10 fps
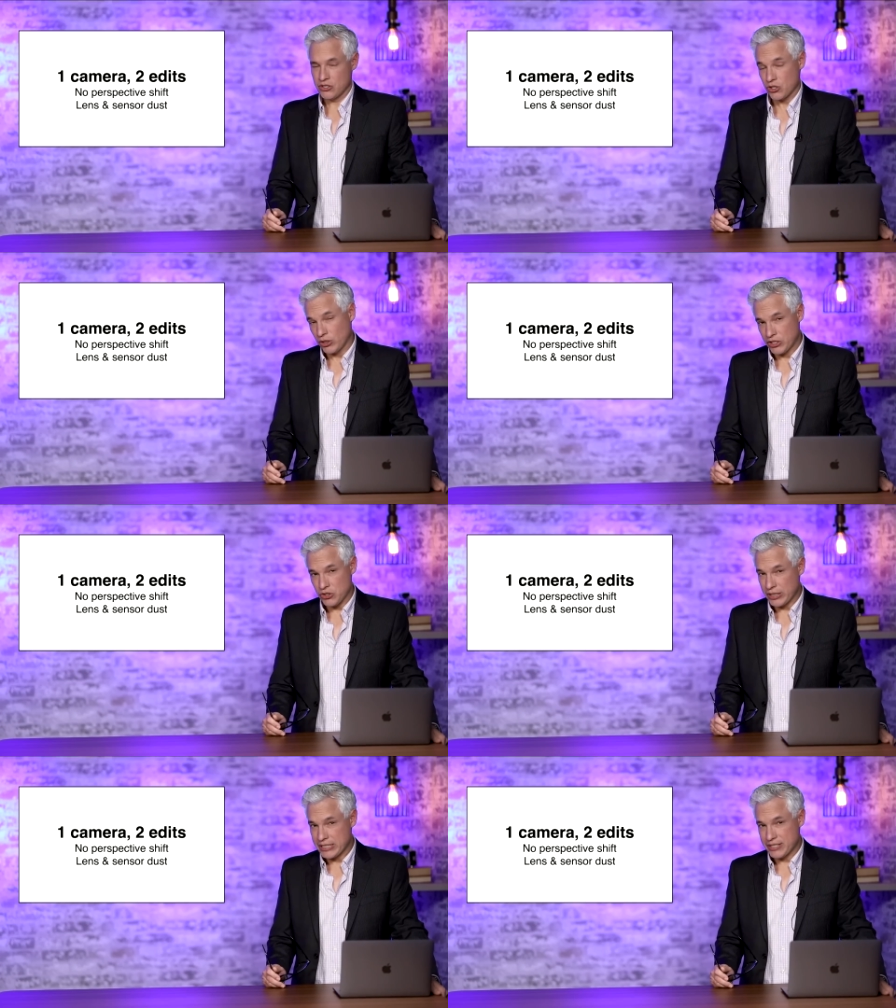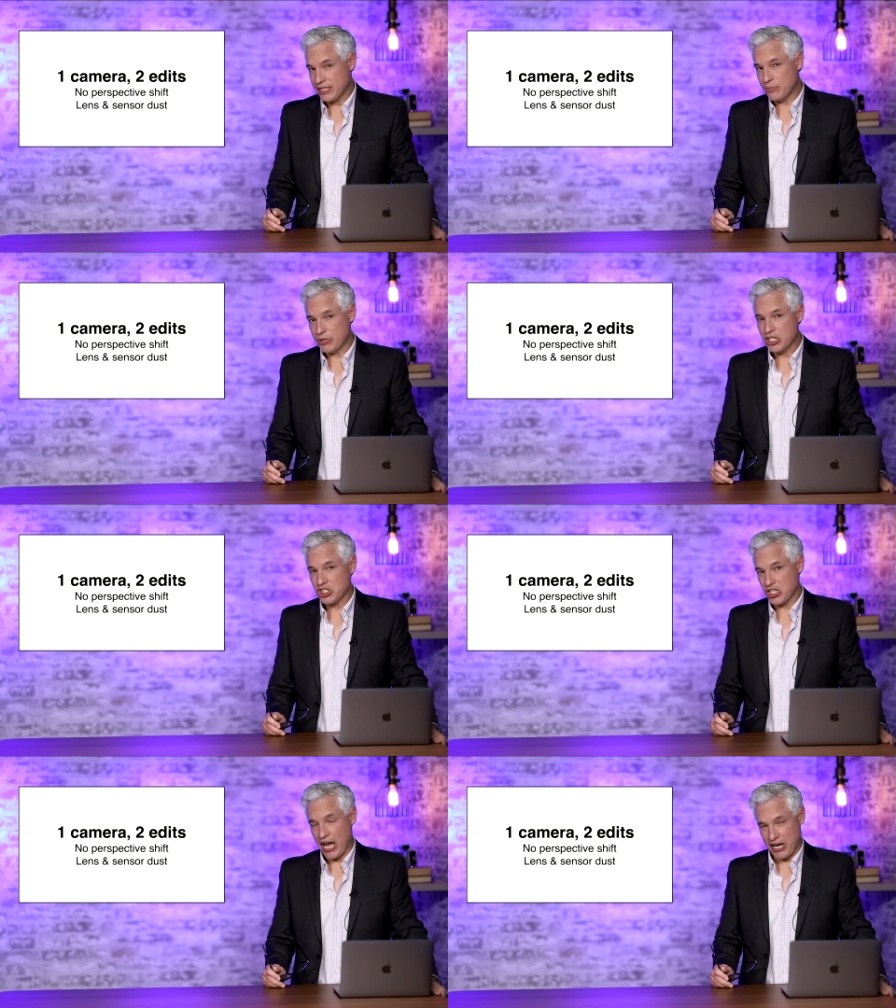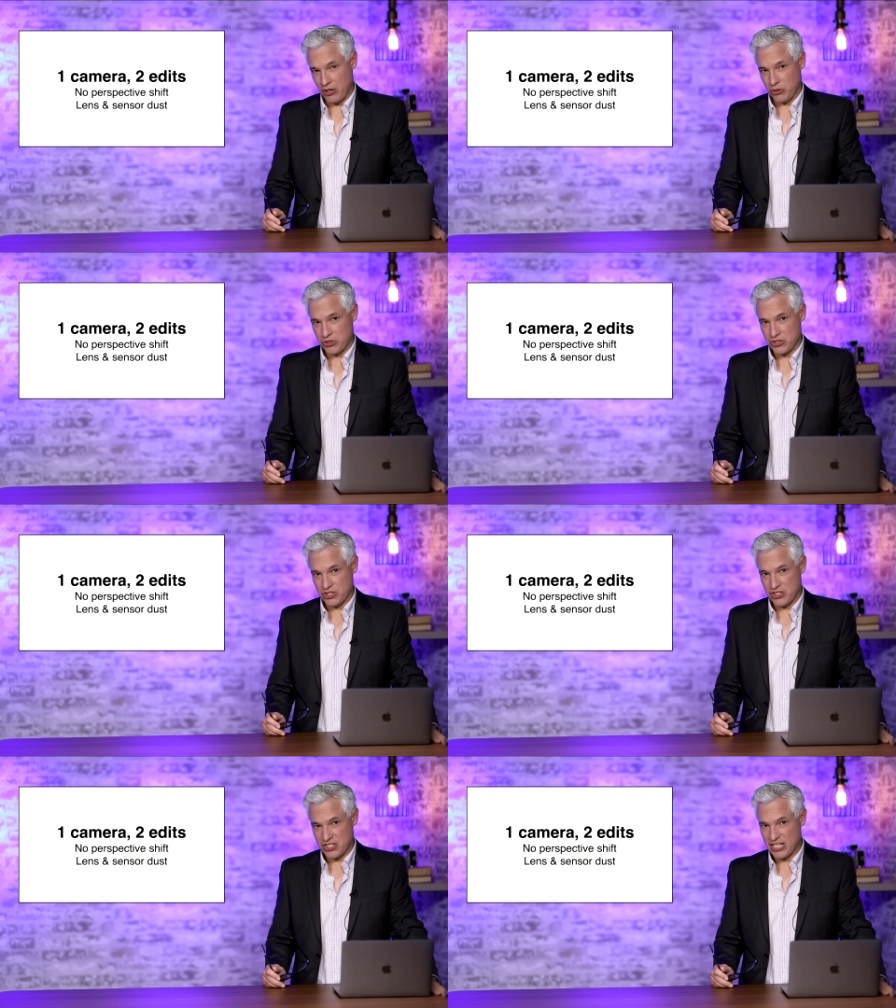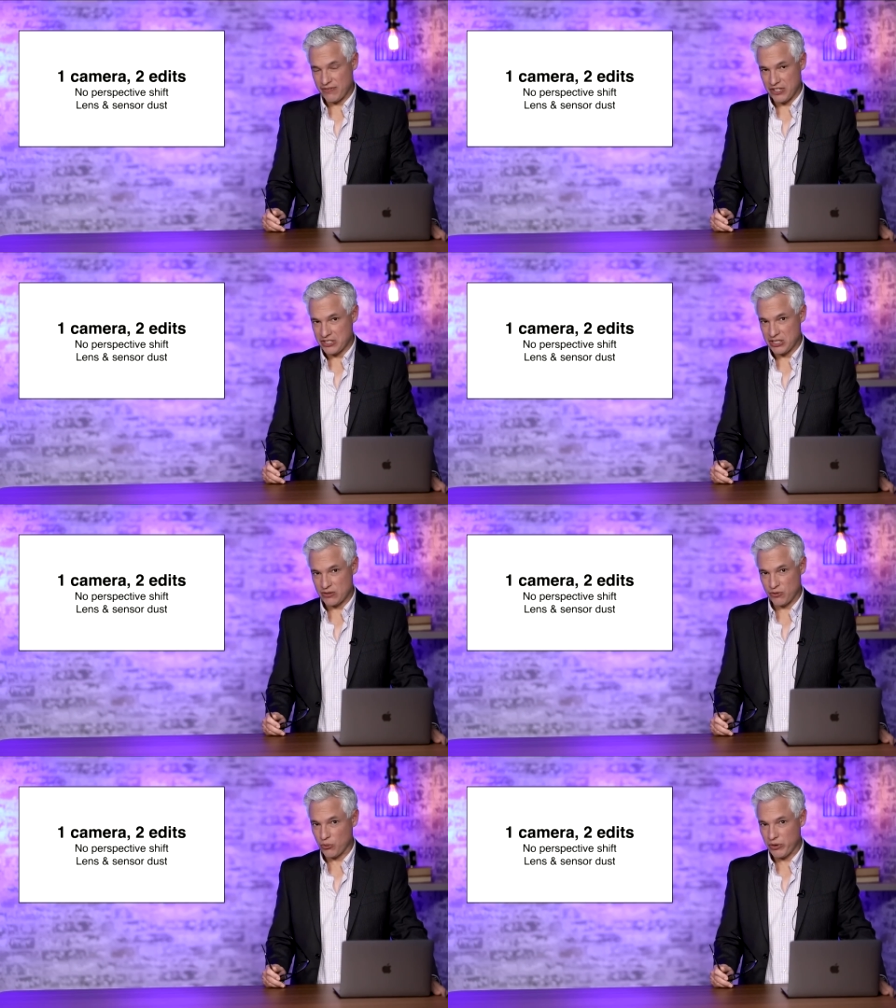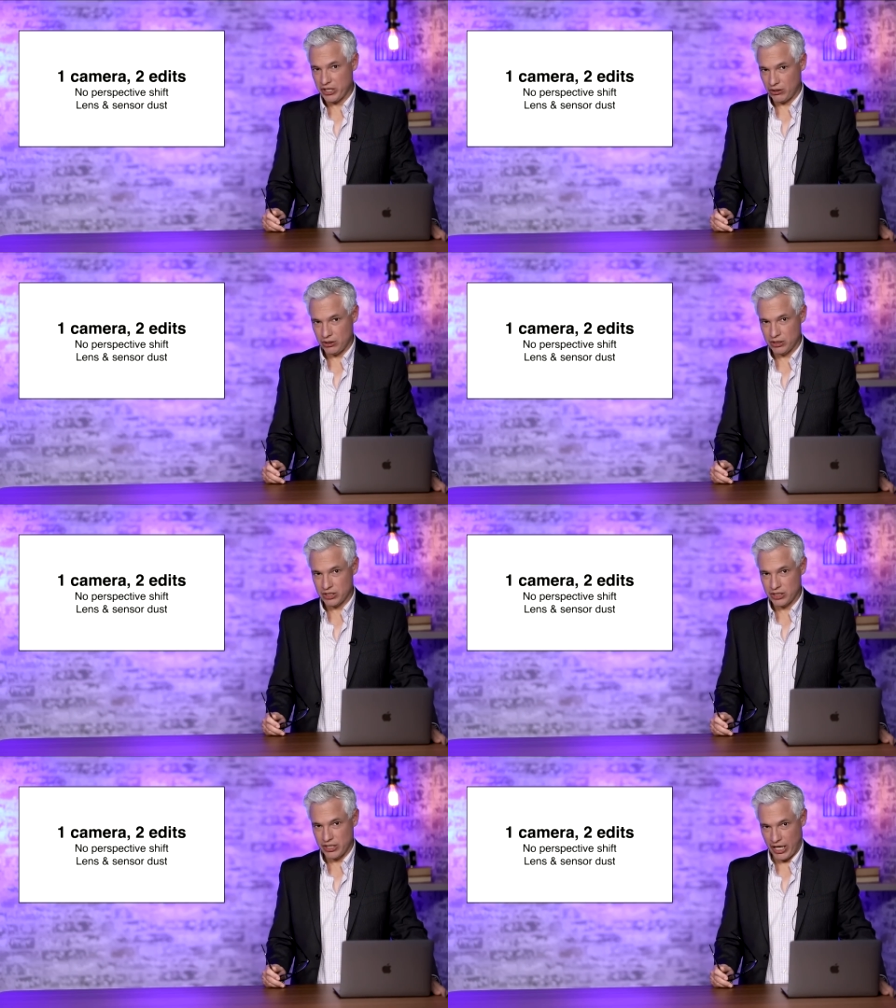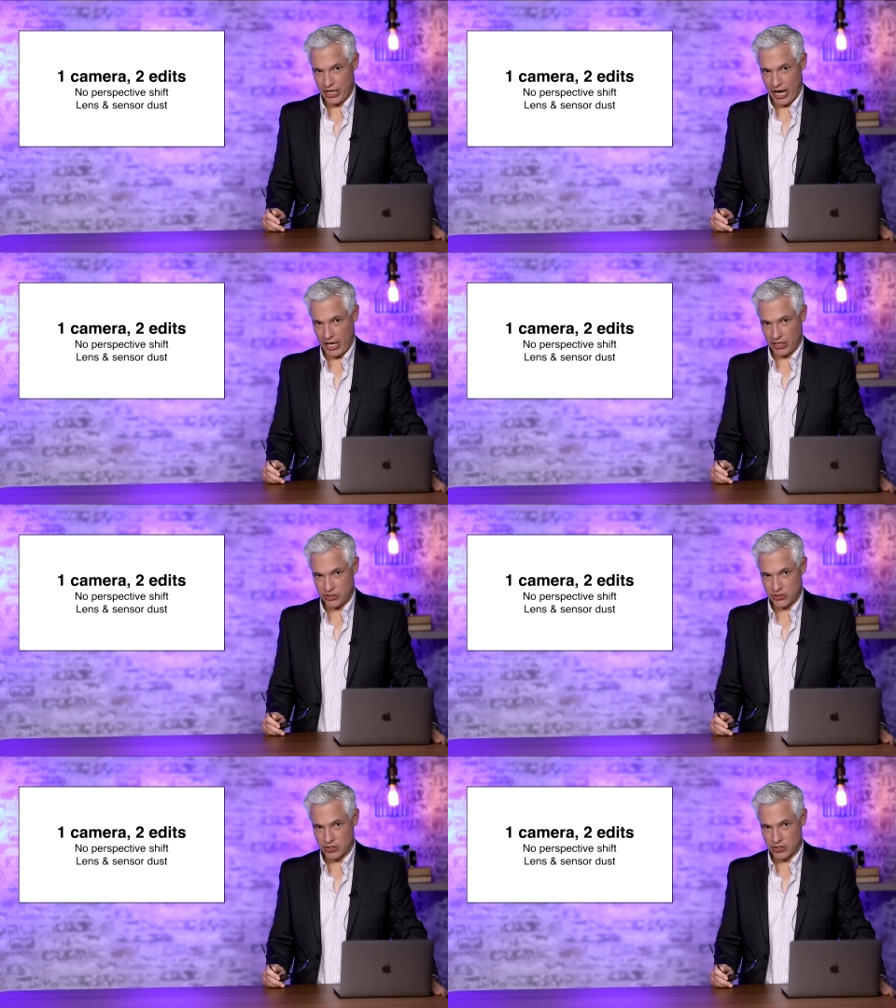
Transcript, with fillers: So let's look deep in the shadows to see if this is for real. Enhance.